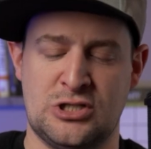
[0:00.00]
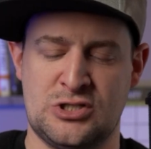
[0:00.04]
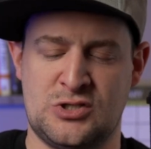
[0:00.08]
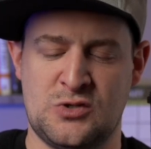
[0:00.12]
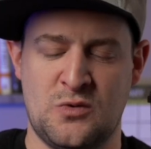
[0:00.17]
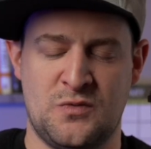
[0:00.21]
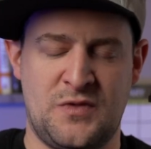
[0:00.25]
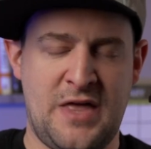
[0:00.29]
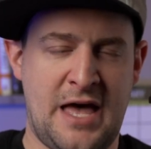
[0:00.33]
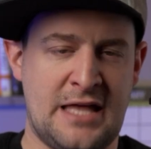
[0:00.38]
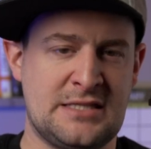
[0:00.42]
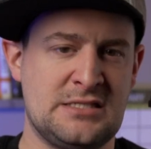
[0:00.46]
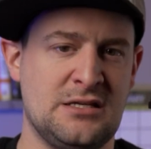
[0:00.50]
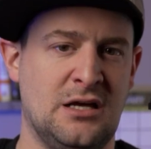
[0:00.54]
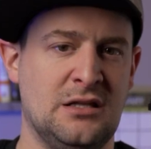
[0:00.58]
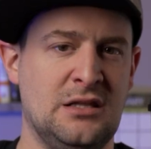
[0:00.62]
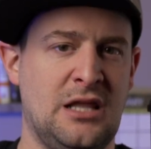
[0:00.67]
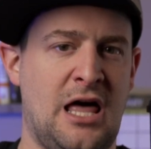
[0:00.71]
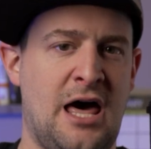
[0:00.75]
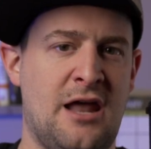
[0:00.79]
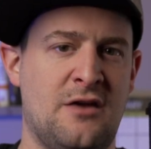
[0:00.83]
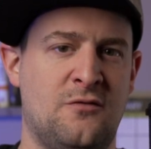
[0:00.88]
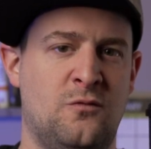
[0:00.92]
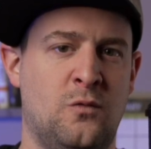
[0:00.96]
And so that's a
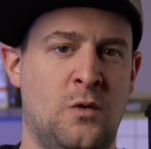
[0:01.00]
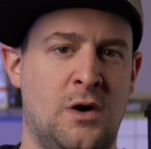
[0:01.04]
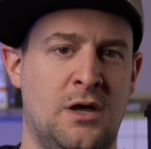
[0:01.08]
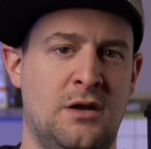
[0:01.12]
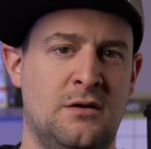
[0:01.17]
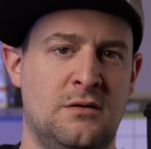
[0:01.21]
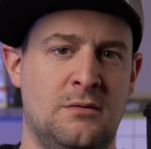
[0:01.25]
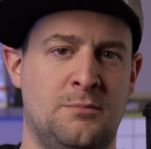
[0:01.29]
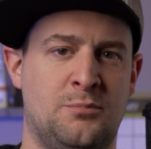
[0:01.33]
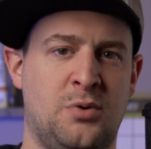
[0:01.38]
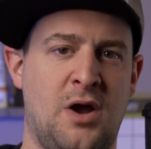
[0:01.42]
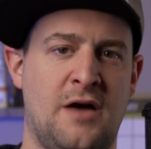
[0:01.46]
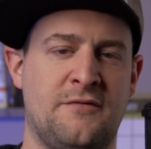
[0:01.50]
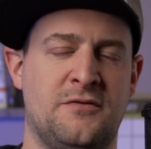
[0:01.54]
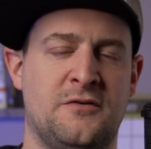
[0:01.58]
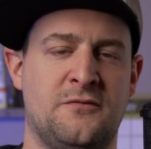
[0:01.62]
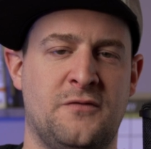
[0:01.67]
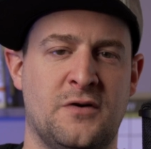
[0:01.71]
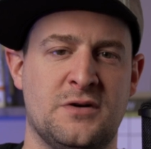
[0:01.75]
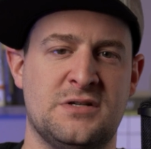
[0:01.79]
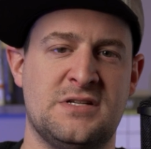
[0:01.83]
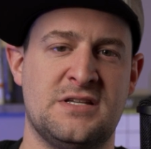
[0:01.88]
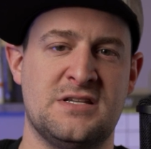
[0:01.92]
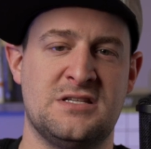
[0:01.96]
lot of what Profit
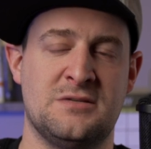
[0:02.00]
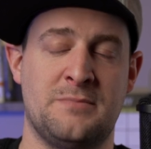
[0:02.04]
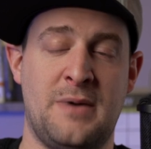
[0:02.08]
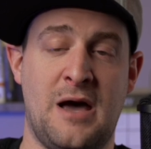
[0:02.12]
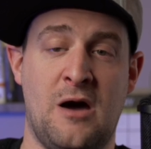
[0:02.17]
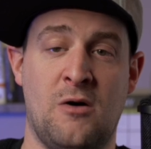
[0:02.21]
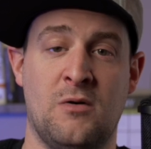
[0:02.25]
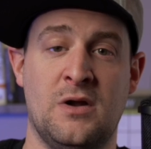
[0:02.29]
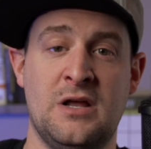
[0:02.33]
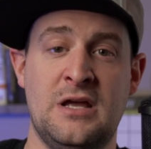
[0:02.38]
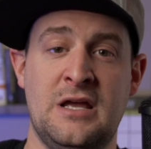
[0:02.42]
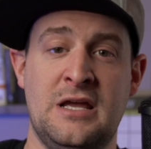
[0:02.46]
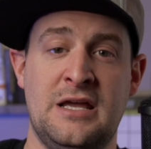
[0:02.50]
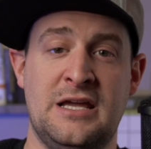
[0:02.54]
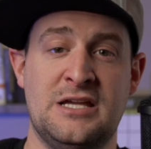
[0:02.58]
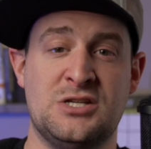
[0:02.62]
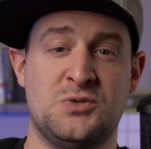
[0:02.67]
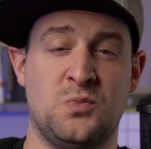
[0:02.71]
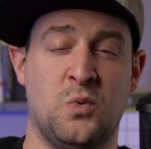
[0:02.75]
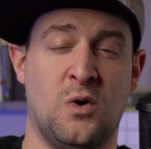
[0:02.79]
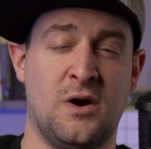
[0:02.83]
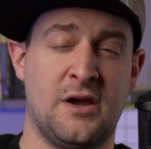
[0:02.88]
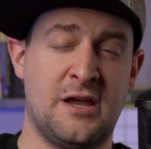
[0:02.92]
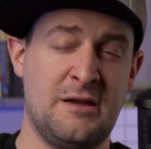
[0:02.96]
First is about
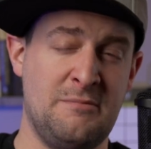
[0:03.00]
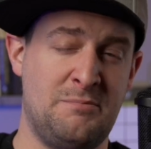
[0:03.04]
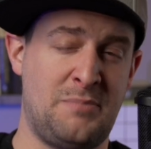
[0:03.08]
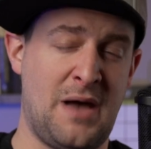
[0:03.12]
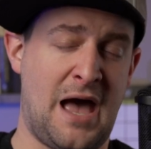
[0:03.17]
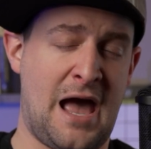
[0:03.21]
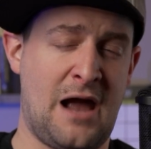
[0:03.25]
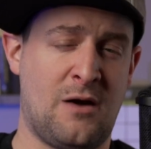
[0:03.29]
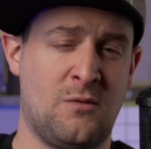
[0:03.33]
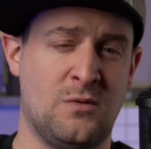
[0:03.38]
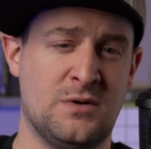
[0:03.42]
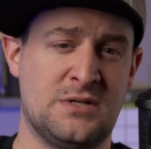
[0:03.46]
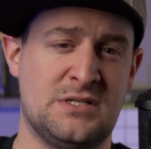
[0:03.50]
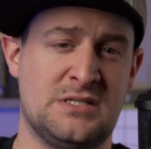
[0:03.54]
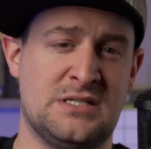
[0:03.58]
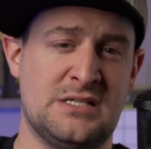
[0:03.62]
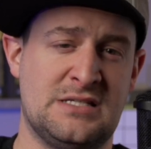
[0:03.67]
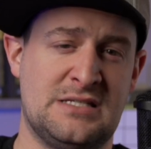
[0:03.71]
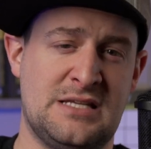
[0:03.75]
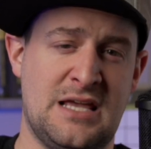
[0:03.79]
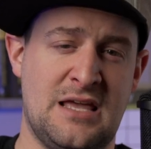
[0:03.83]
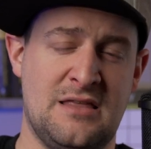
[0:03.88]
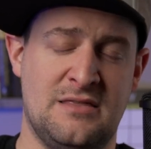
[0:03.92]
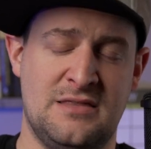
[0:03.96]
is working backwards to
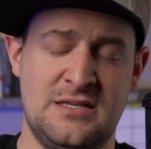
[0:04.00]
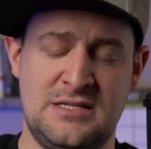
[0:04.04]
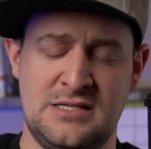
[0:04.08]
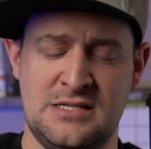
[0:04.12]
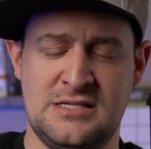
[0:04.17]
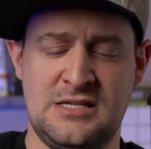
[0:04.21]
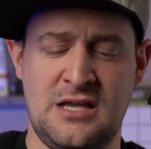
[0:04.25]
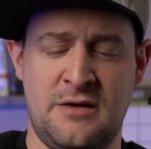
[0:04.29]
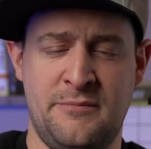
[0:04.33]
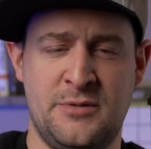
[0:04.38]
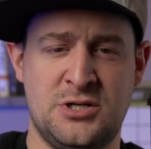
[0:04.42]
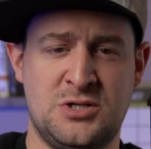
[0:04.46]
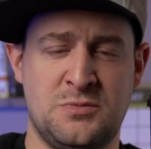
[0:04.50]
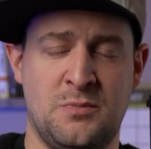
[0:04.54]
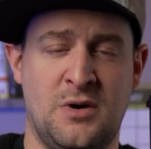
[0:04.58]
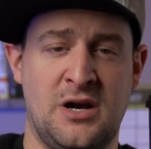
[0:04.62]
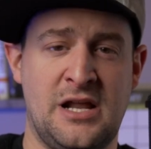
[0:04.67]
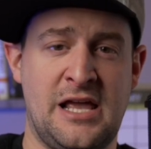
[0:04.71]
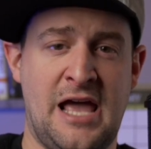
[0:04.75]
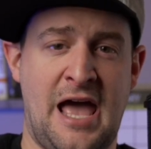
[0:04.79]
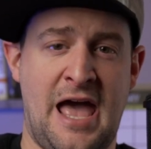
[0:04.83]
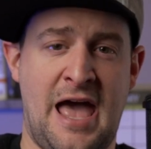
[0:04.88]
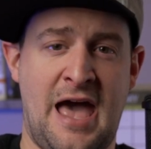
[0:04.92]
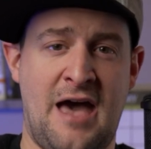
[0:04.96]
say this is how much
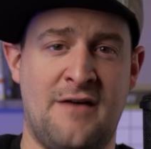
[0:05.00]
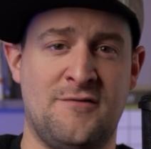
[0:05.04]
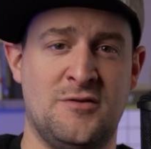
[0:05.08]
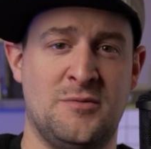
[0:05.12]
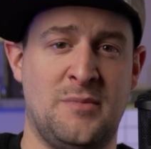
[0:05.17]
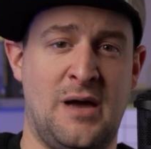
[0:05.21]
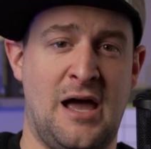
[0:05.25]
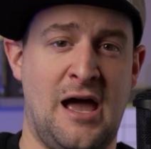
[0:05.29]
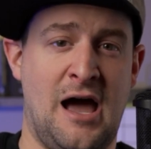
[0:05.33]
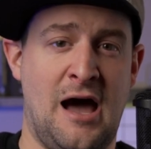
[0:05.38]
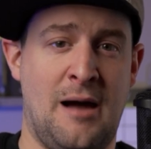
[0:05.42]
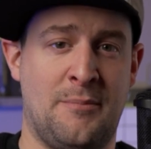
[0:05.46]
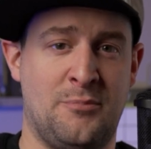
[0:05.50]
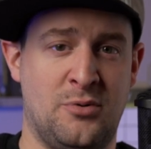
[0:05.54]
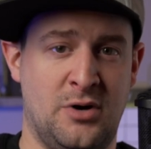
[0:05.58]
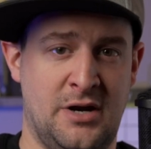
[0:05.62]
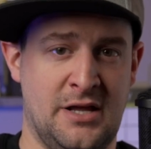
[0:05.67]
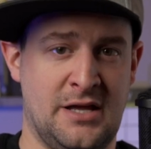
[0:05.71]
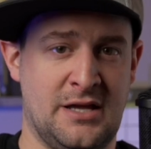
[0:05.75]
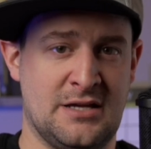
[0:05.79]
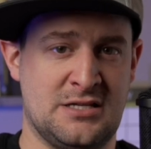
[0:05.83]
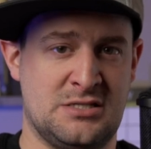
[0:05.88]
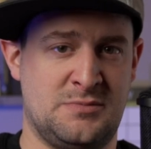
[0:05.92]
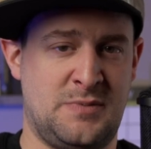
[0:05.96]
money I have in my
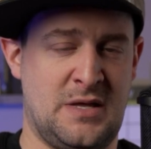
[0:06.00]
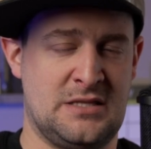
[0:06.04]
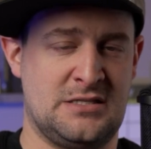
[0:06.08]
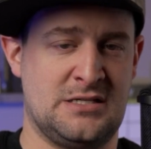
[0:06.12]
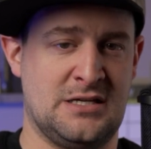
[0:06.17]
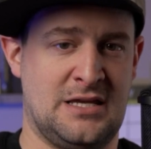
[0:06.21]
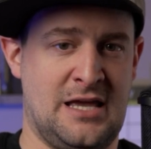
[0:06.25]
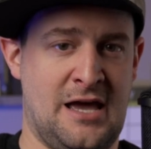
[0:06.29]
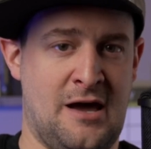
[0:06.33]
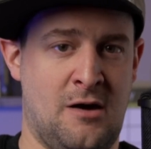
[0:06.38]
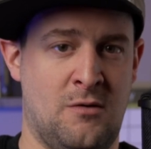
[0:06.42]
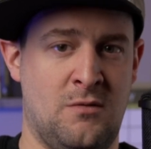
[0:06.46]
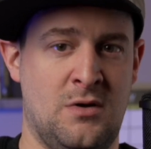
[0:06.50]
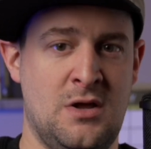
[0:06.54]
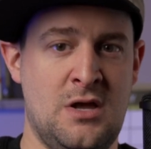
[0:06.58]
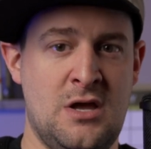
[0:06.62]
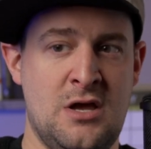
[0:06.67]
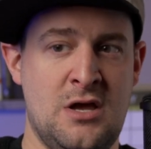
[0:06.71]
operating expense account.